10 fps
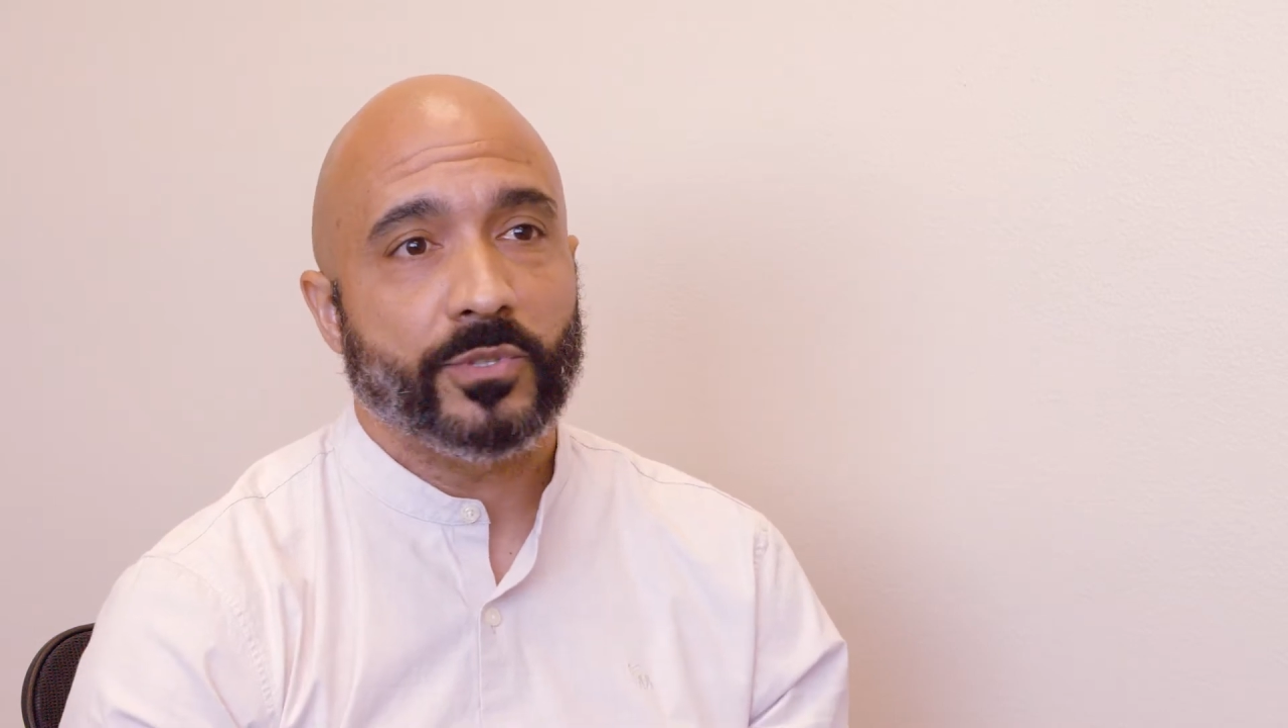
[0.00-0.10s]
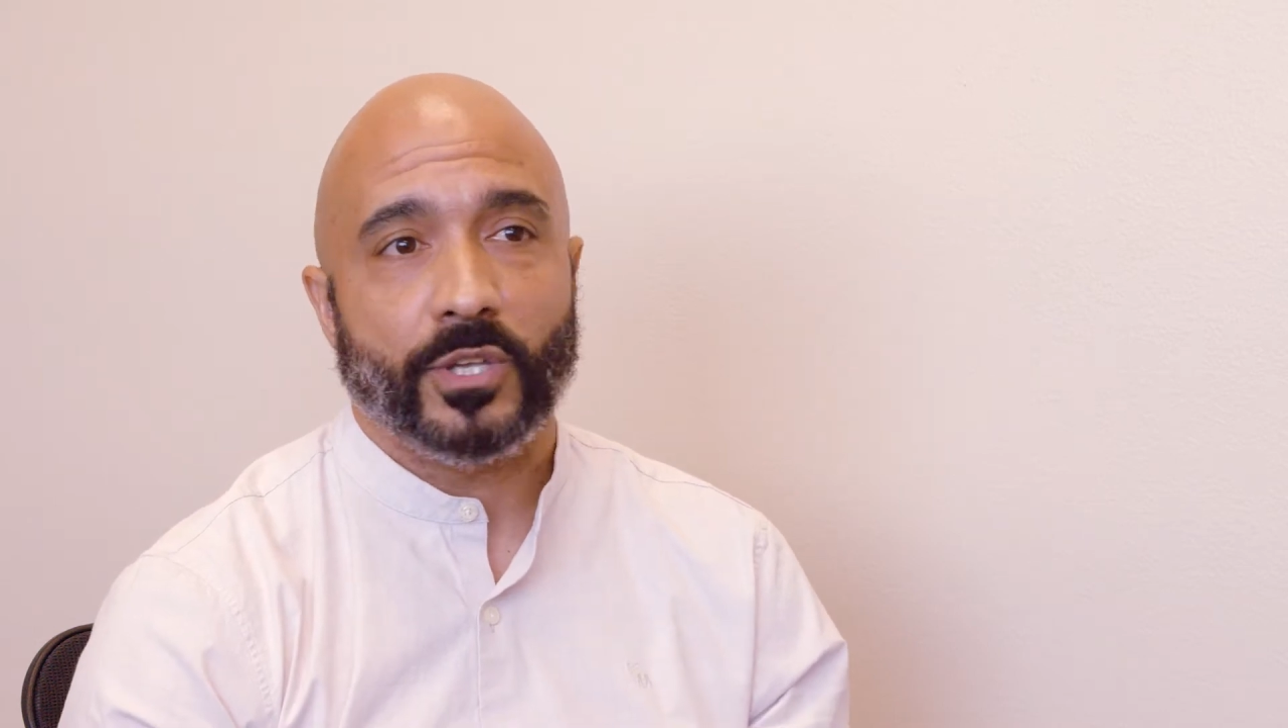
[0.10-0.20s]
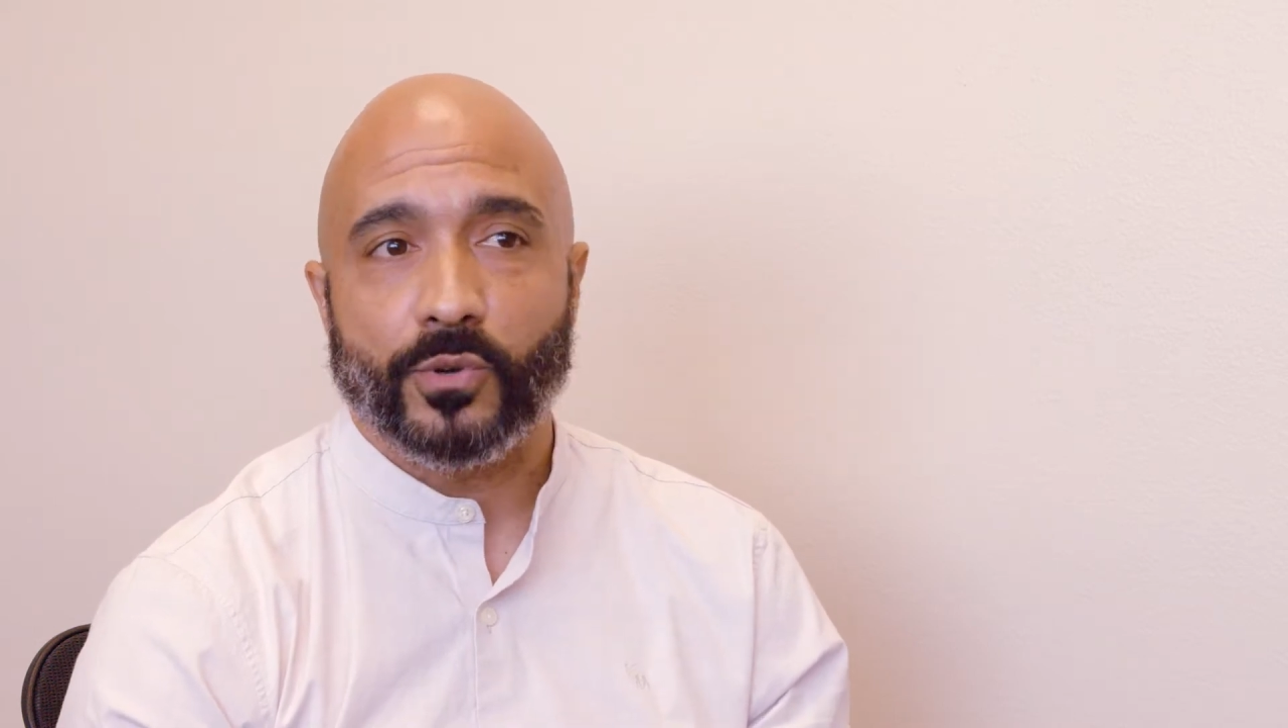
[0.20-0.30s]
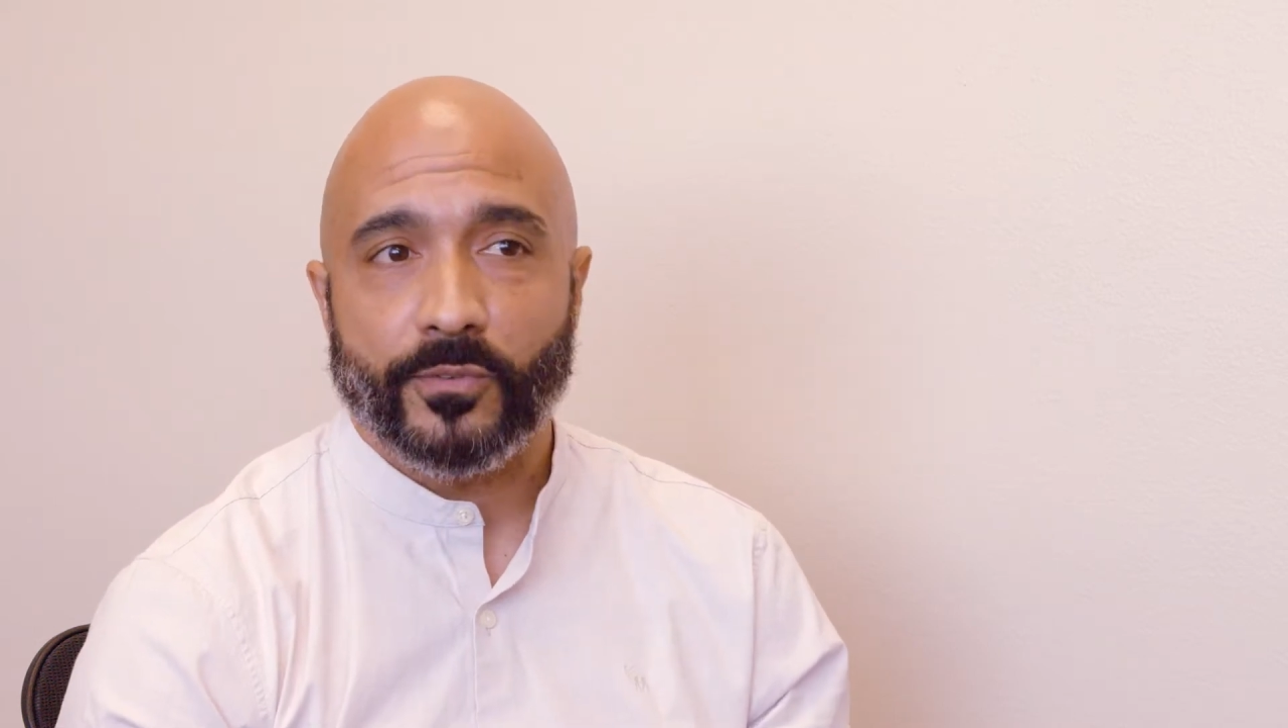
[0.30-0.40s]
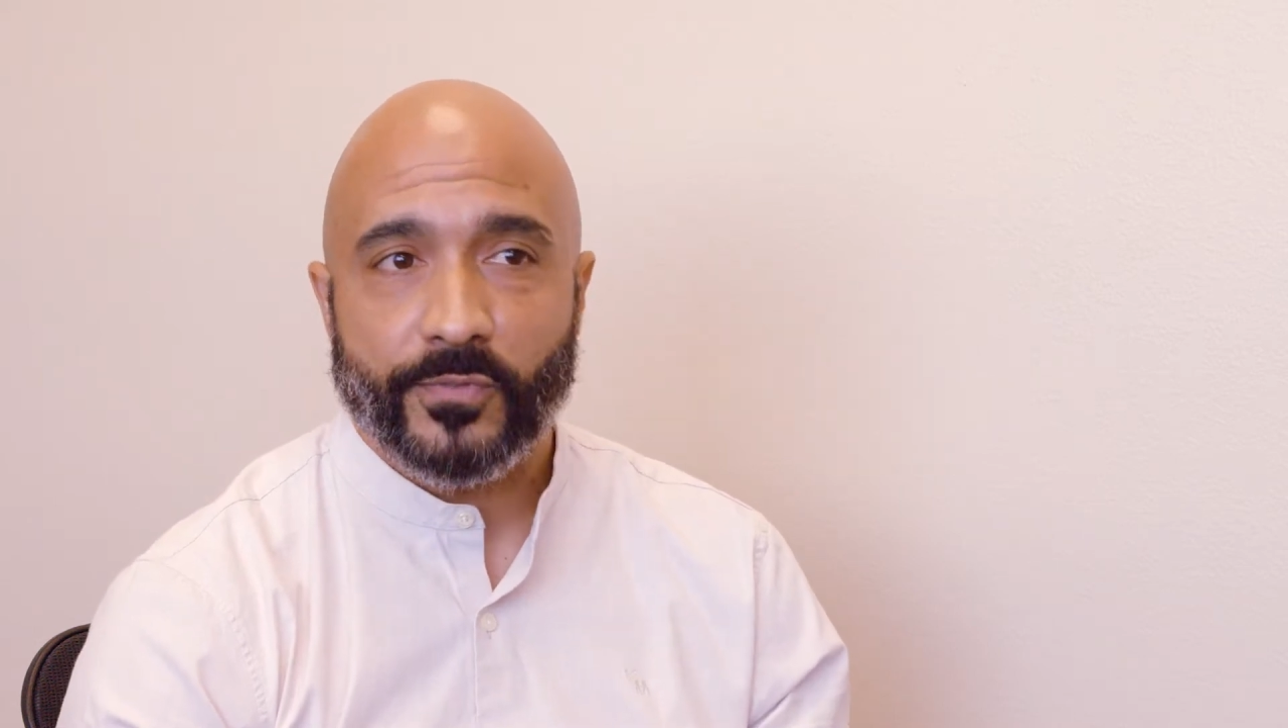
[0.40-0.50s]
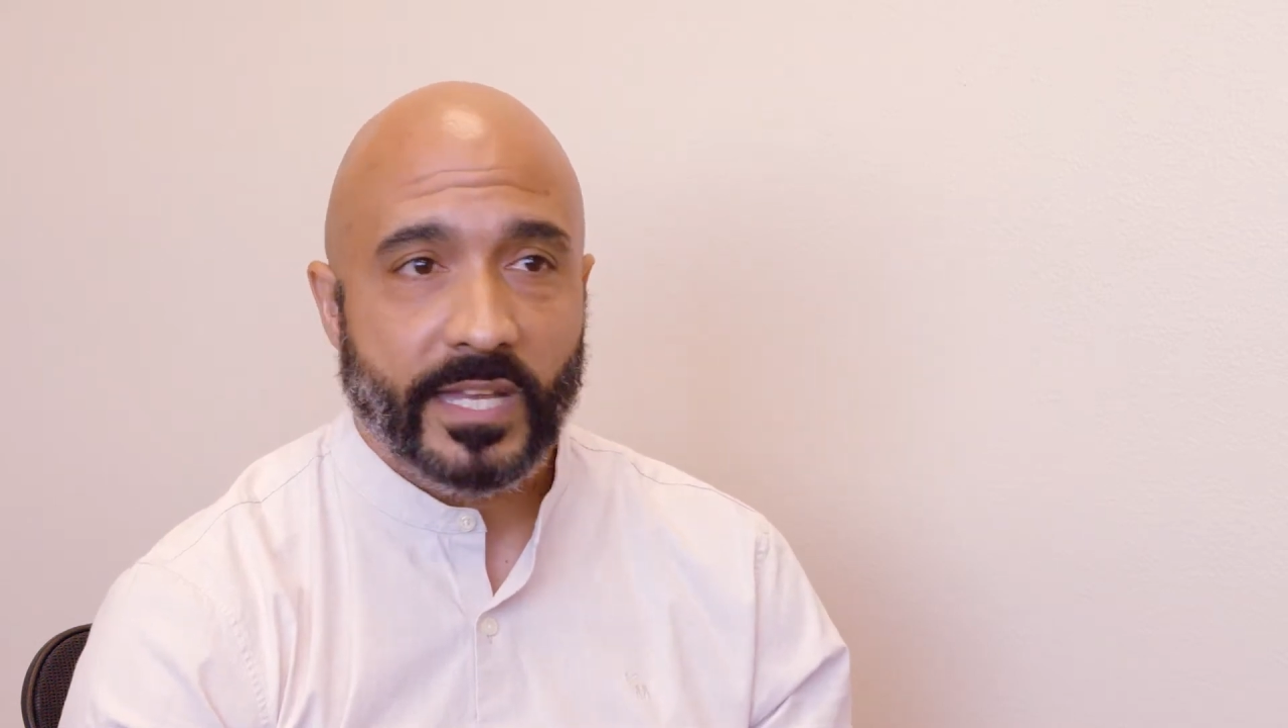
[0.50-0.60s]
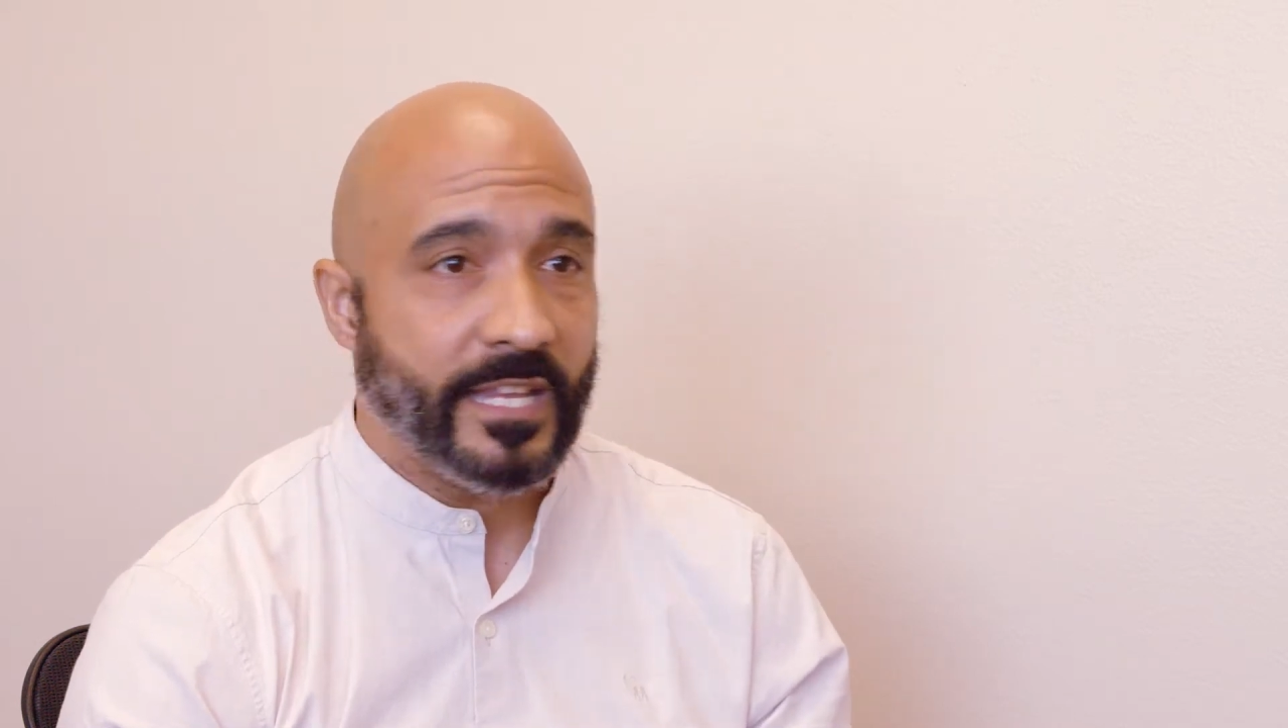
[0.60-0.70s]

was a good fit.